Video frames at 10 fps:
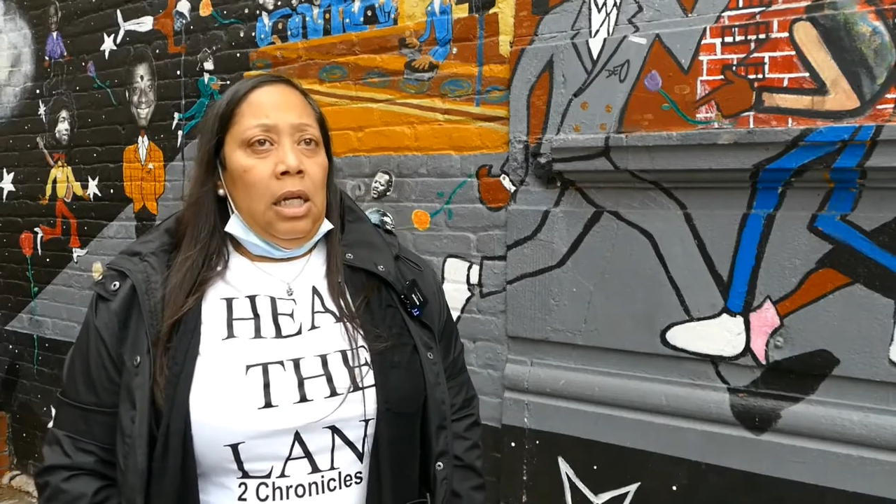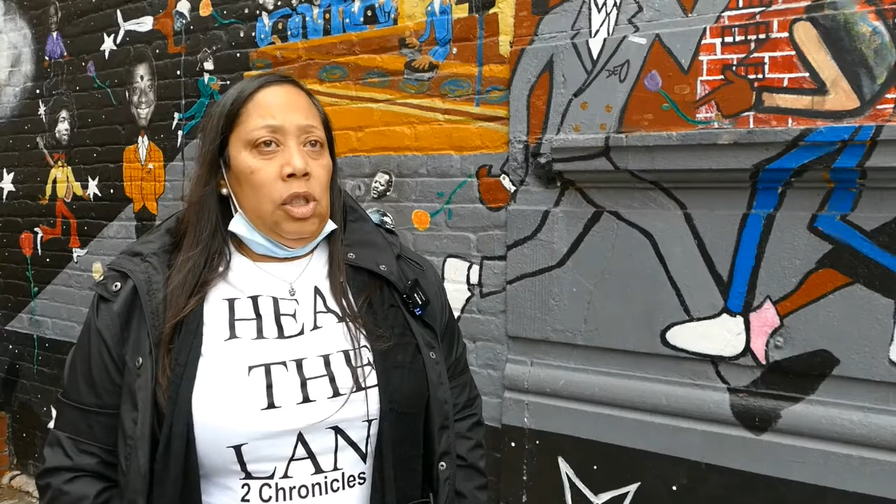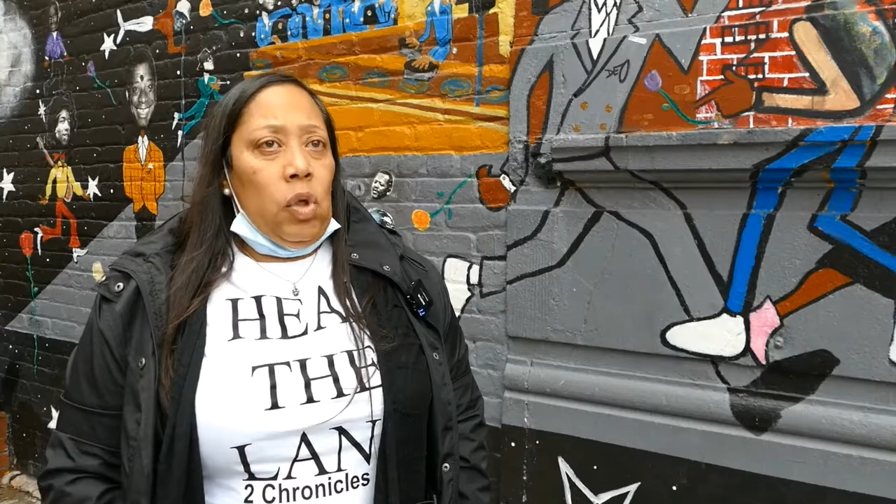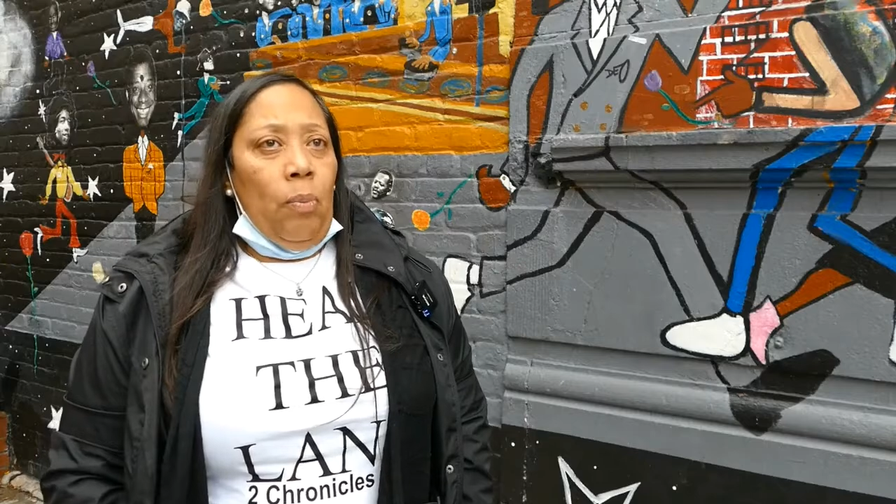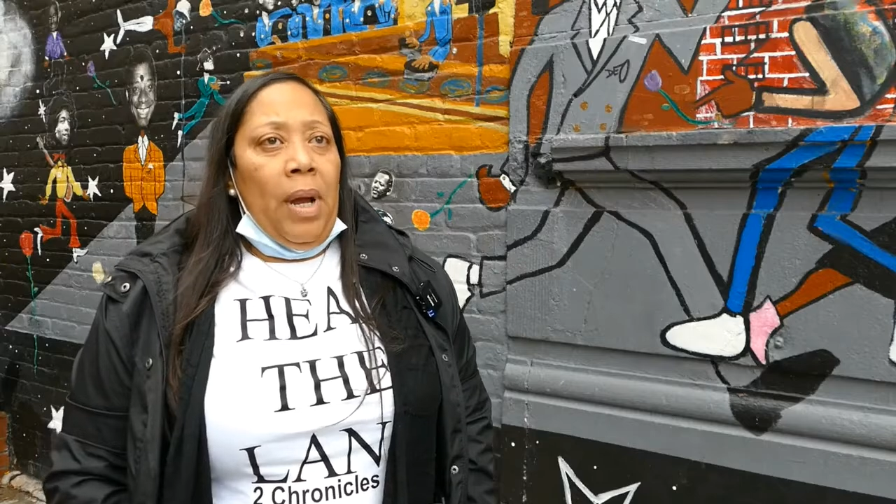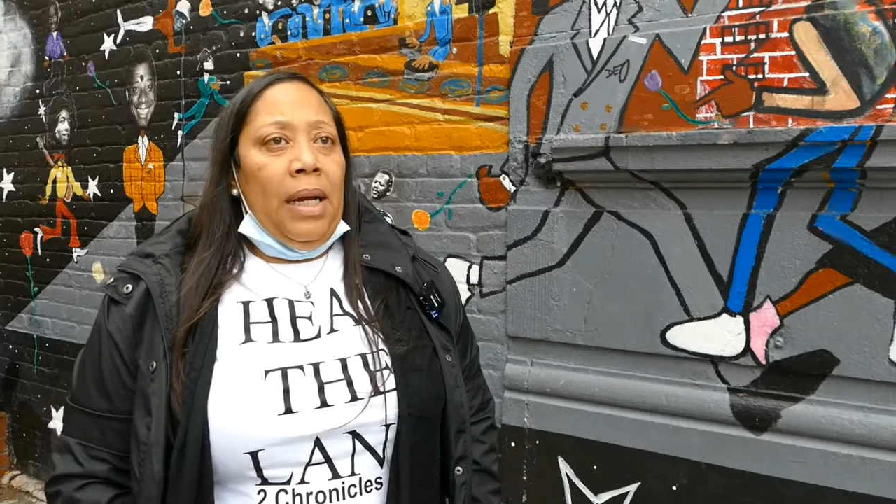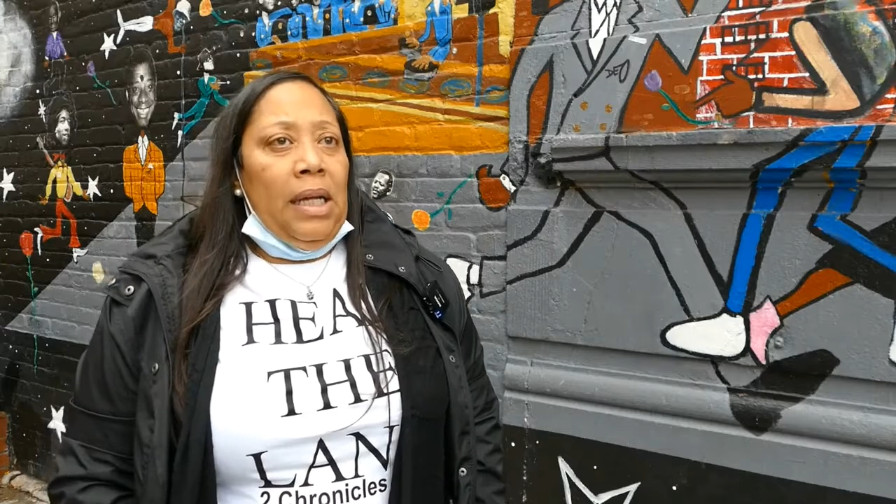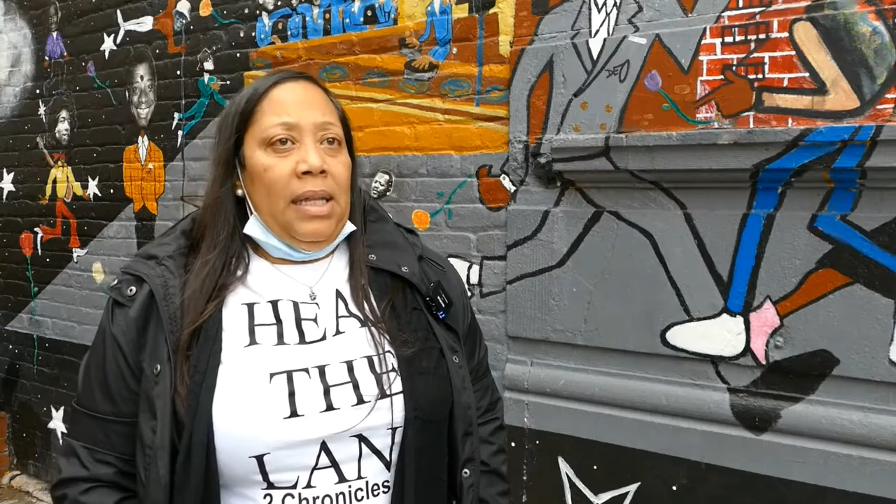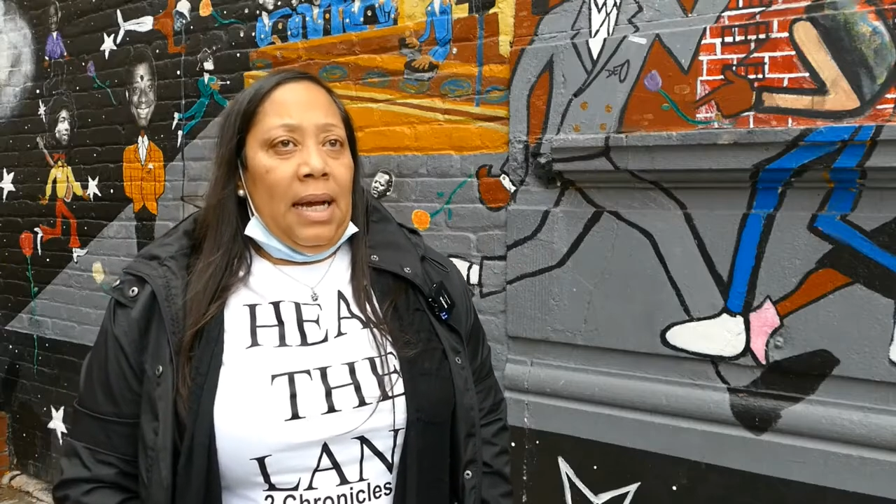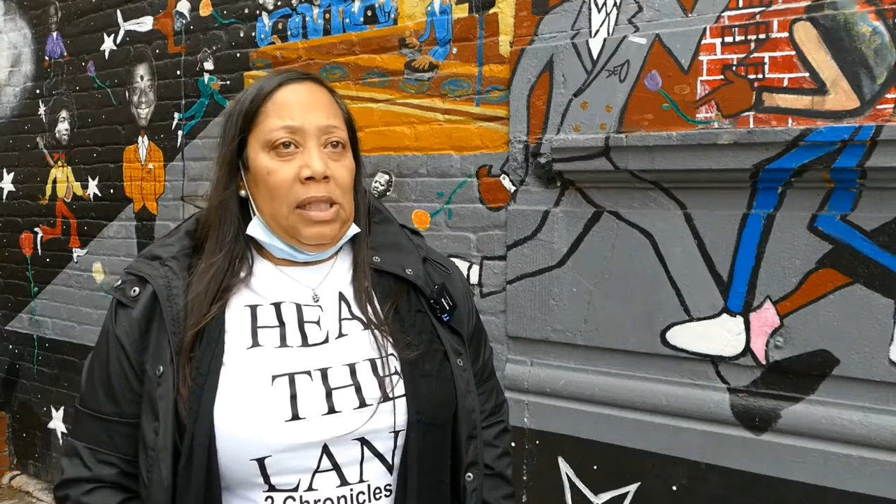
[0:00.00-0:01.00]
so many
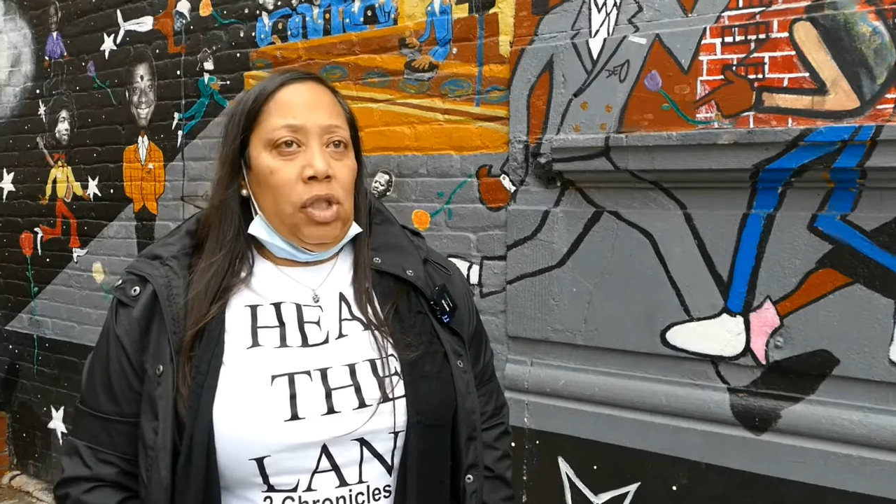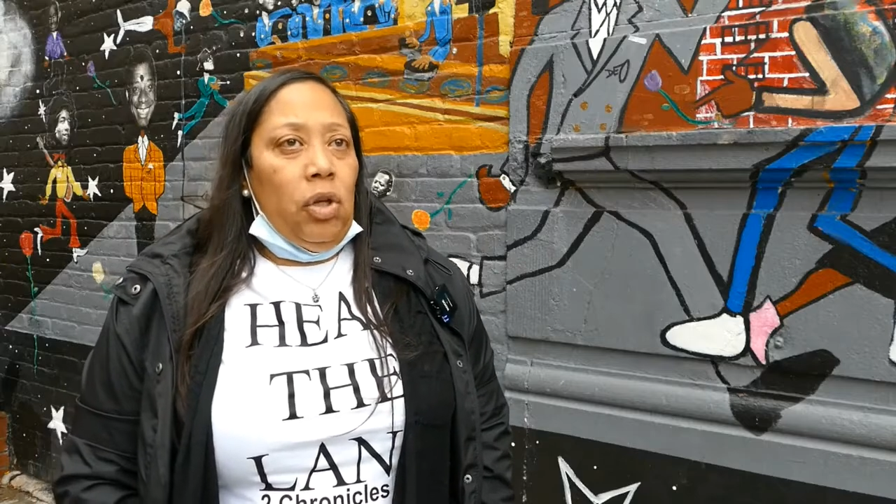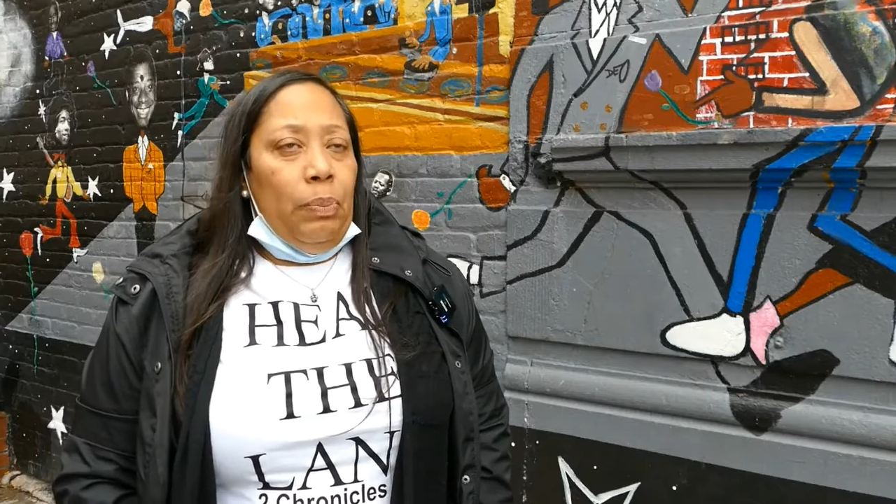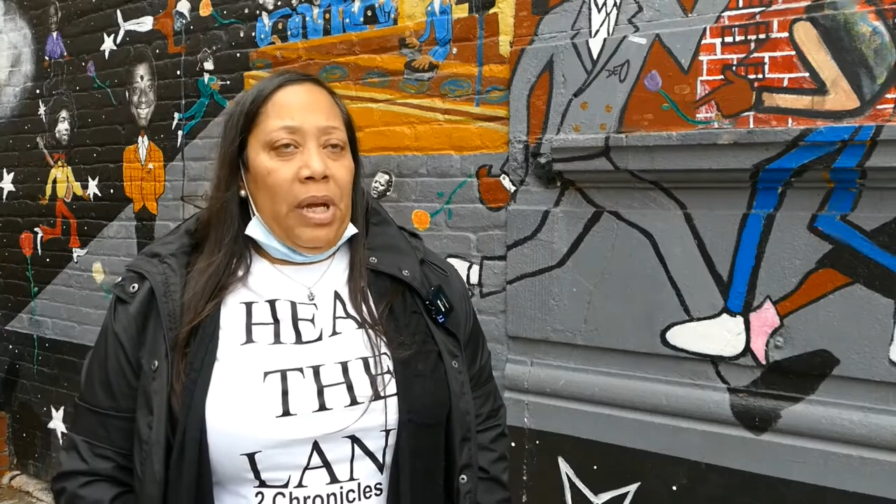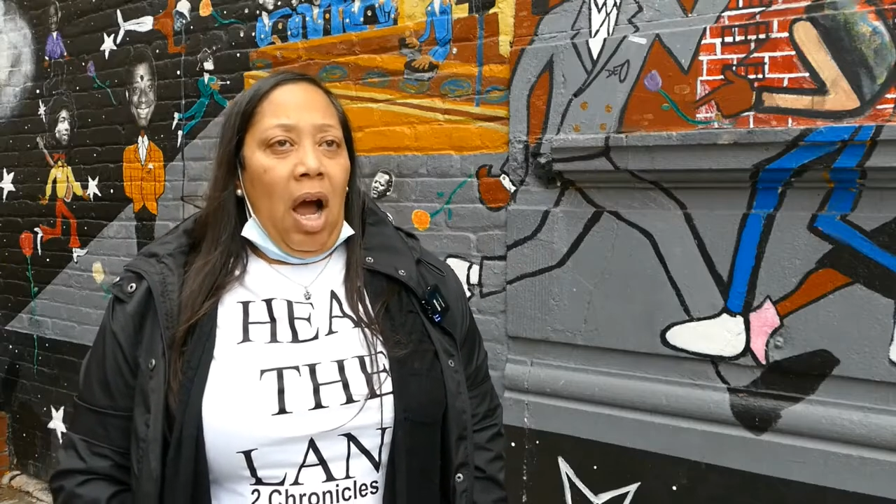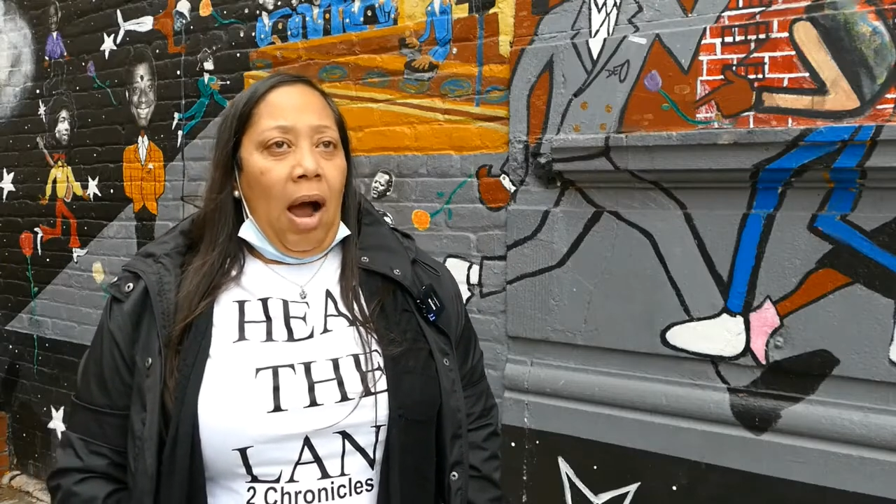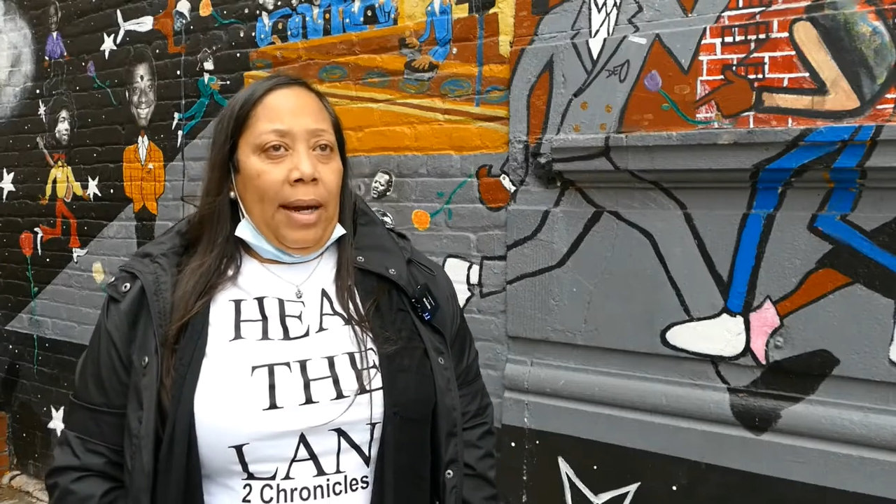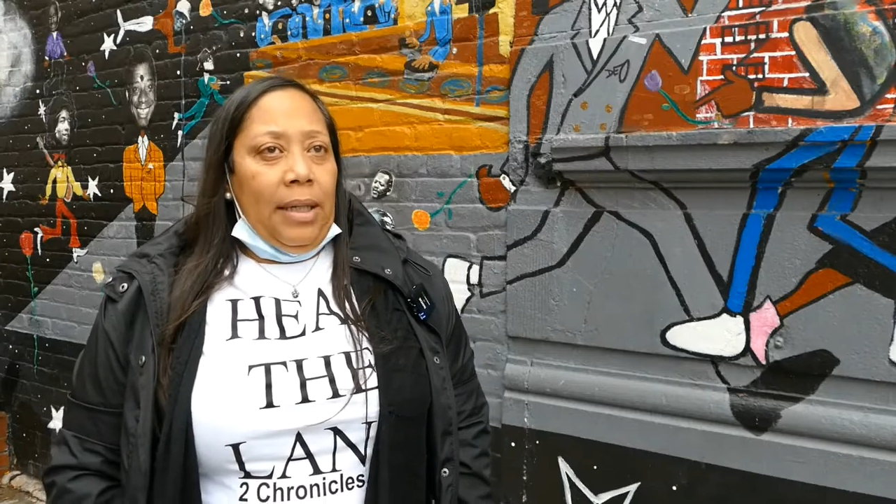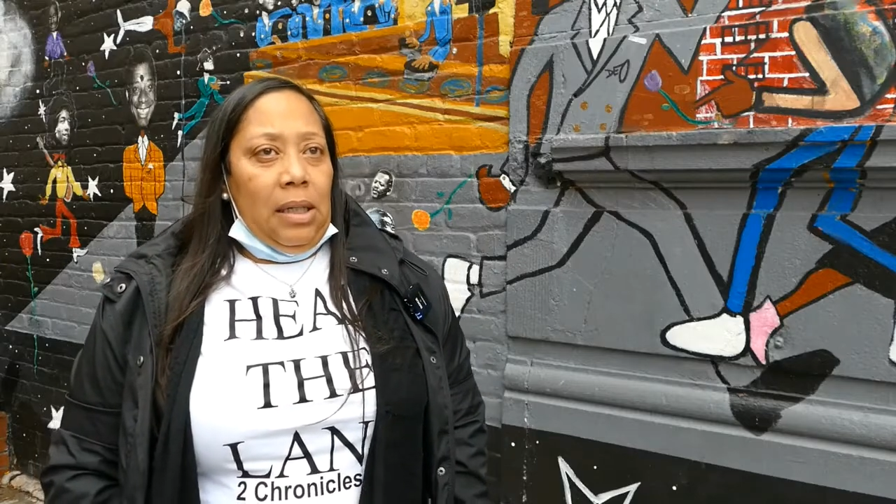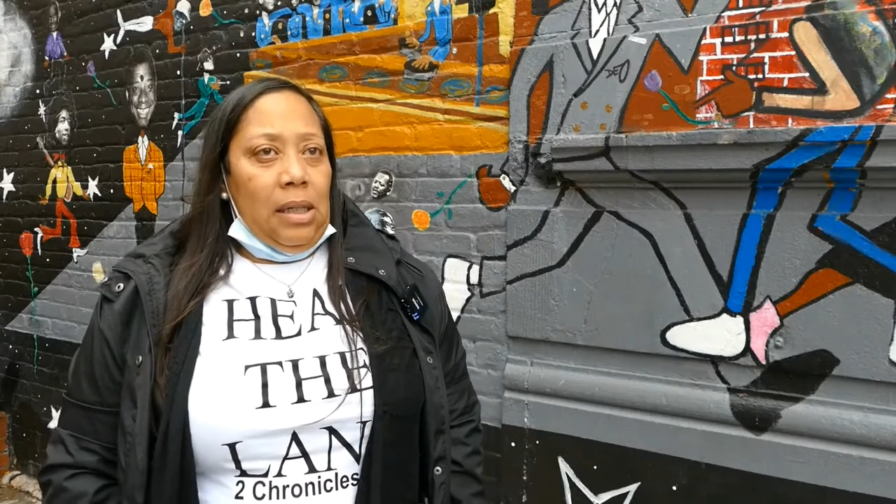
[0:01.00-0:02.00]
that stood
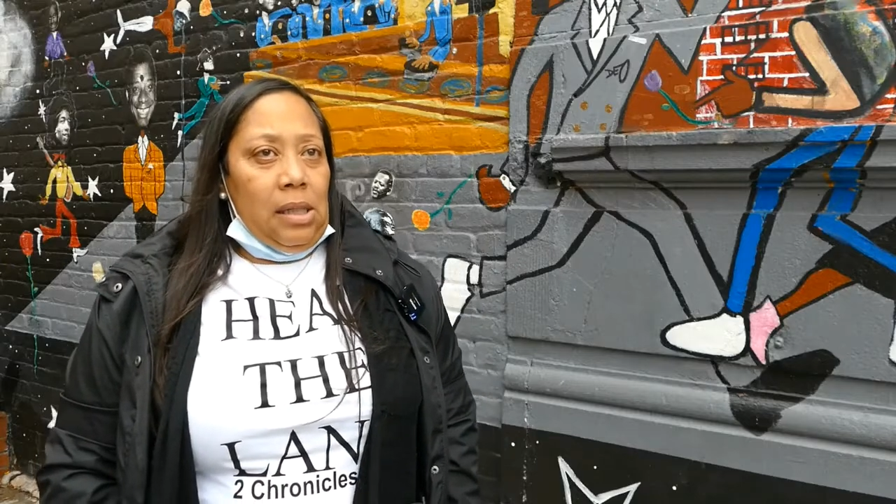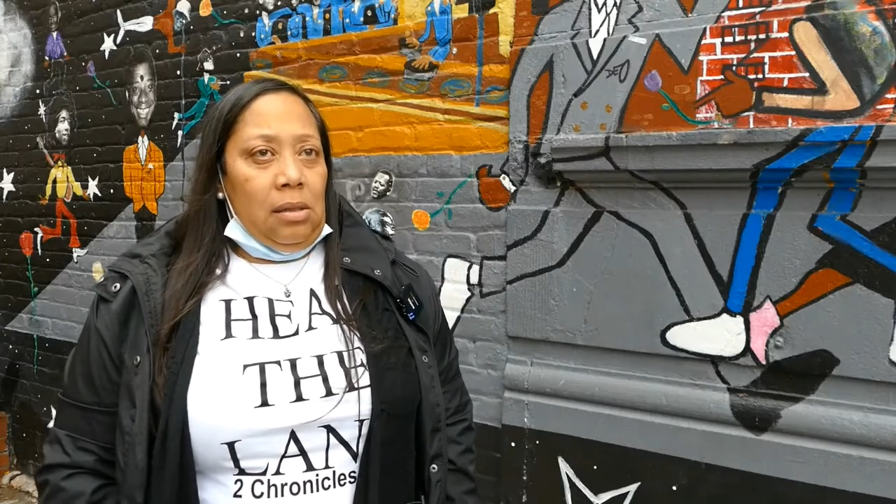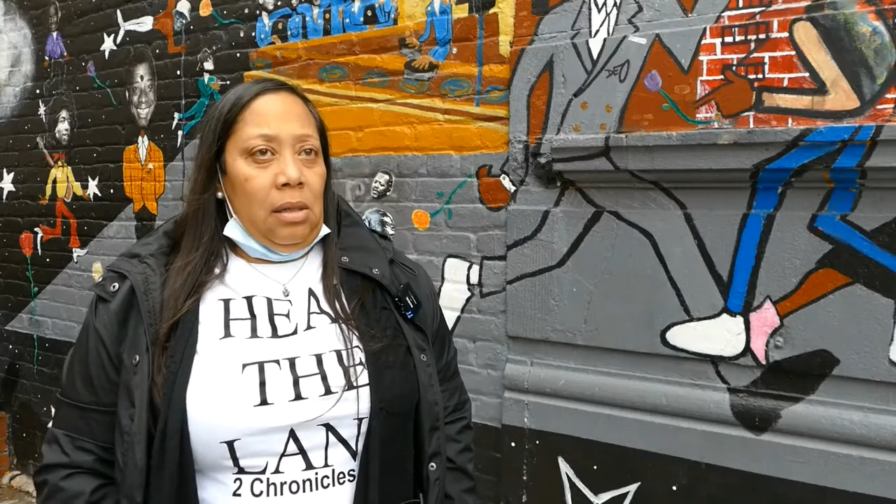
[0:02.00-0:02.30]
behind us